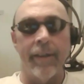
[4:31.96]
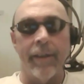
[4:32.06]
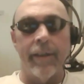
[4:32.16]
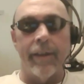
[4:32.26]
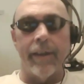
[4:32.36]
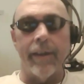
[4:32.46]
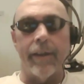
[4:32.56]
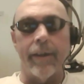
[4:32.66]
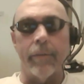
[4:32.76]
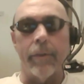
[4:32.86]
mm.
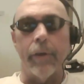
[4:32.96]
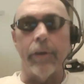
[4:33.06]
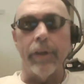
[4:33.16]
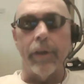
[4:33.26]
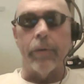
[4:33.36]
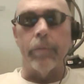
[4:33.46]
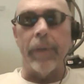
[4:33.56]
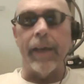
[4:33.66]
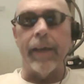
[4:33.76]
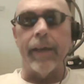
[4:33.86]
uh, going going
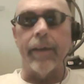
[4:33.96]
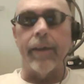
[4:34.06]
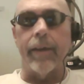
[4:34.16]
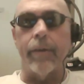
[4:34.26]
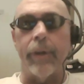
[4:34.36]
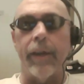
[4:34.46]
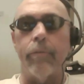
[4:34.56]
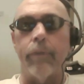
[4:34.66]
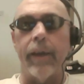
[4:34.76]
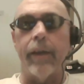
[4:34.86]
back, uh, we
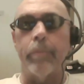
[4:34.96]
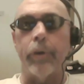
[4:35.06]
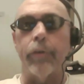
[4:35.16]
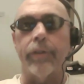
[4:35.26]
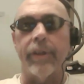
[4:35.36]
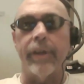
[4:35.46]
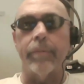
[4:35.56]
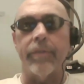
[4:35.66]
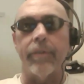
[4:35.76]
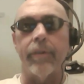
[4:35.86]
hit we have both
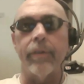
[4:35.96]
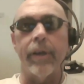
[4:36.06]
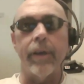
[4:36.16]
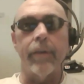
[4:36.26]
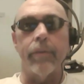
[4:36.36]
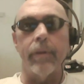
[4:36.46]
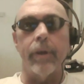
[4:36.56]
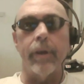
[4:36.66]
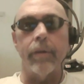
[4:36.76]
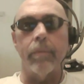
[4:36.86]
clips, so
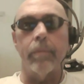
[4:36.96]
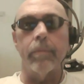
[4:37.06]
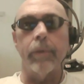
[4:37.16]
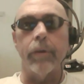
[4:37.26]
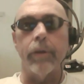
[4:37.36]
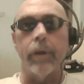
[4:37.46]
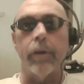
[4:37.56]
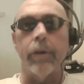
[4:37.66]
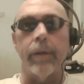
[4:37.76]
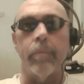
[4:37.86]
uh, uh I'm going to
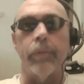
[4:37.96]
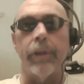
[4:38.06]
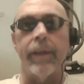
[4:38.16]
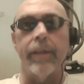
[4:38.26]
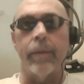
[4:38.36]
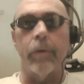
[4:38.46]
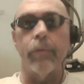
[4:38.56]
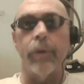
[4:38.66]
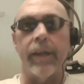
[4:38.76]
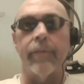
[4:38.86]
go ahead and play them or
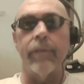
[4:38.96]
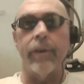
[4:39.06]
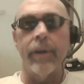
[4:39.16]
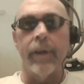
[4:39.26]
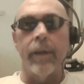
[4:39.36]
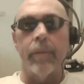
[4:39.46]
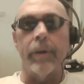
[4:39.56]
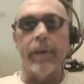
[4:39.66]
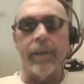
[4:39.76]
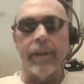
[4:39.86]
whatever.
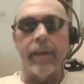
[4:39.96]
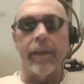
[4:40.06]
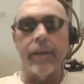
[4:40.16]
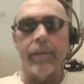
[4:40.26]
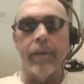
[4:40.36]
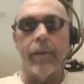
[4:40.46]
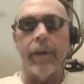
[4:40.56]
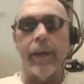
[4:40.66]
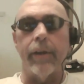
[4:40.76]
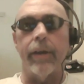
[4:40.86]
But uh, you
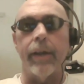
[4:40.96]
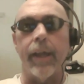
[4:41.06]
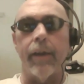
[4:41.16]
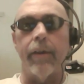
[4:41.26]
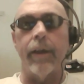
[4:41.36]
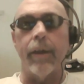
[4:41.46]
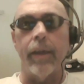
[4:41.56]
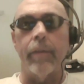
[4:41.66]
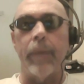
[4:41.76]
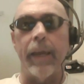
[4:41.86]
know, Erik Erik
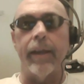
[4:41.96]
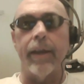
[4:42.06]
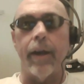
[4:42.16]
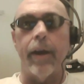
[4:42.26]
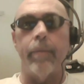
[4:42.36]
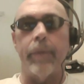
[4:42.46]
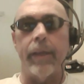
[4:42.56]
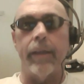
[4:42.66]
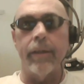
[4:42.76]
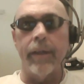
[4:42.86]
had made a
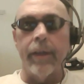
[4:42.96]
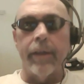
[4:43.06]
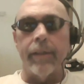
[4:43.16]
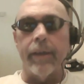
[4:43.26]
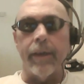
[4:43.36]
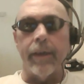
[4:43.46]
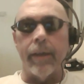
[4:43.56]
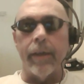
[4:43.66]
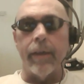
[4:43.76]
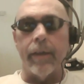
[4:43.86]
comment that
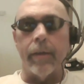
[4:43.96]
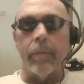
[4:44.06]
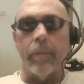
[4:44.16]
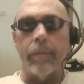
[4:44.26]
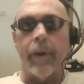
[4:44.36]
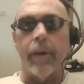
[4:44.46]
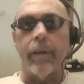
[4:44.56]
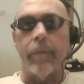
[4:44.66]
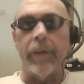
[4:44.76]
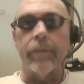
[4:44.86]
um,
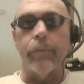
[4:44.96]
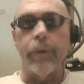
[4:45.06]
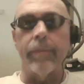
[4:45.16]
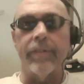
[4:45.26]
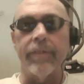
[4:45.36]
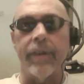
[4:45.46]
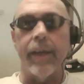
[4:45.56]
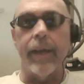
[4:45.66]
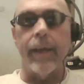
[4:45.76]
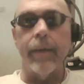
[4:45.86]
talking about the women's
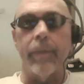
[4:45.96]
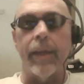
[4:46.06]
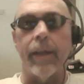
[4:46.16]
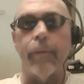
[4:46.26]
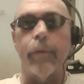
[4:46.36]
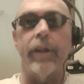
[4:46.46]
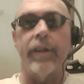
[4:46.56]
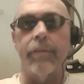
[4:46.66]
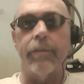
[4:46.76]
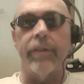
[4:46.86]
game that I
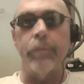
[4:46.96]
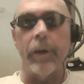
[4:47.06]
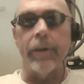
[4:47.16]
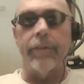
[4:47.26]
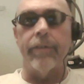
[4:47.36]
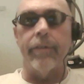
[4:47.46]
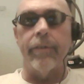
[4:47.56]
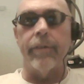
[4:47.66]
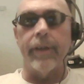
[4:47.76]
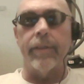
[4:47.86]
wanted to respond
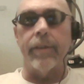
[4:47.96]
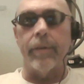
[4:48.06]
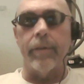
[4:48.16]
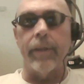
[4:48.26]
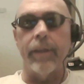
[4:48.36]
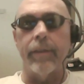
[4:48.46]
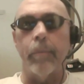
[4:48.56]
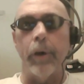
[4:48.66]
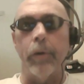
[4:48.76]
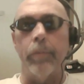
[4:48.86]
to at the in the
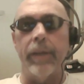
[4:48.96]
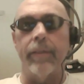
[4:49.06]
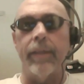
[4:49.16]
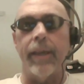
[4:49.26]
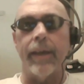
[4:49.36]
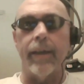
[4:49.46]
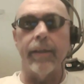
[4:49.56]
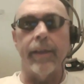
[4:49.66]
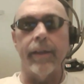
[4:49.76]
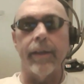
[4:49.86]
moment, and I kind
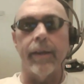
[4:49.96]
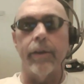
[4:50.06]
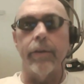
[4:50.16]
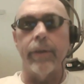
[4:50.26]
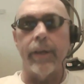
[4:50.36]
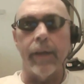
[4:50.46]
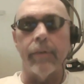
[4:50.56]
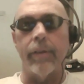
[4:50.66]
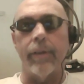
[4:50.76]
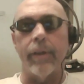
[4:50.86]
of let it go, and I,
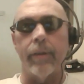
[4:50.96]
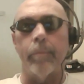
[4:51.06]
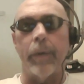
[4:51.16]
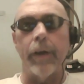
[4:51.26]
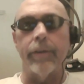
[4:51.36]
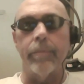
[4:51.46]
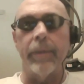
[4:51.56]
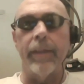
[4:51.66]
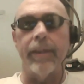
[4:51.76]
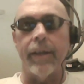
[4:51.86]
it bothered
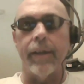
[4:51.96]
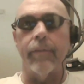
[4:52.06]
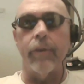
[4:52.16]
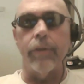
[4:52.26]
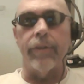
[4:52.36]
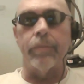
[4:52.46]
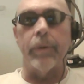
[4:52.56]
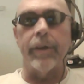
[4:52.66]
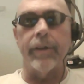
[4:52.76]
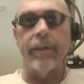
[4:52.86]
me that I never
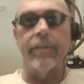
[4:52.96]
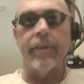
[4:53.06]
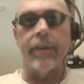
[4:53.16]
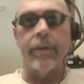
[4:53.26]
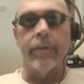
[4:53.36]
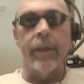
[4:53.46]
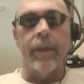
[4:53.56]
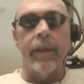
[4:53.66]
responded. So